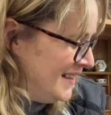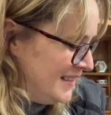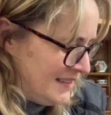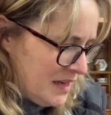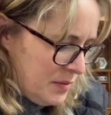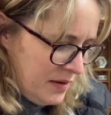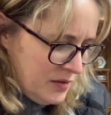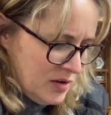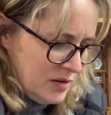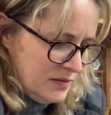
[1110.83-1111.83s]
so I've
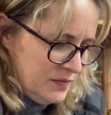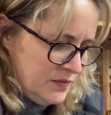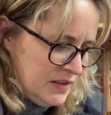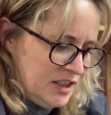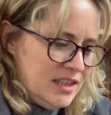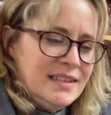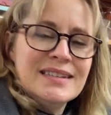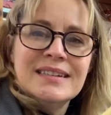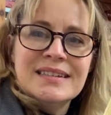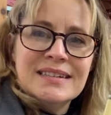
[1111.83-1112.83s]
got fish
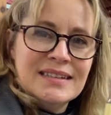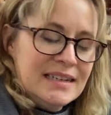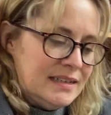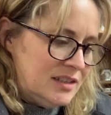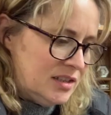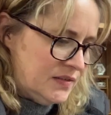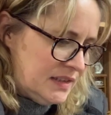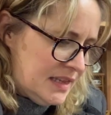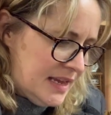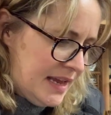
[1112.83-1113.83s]
eaters and things shoved
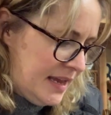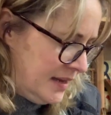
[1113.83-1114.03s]
in there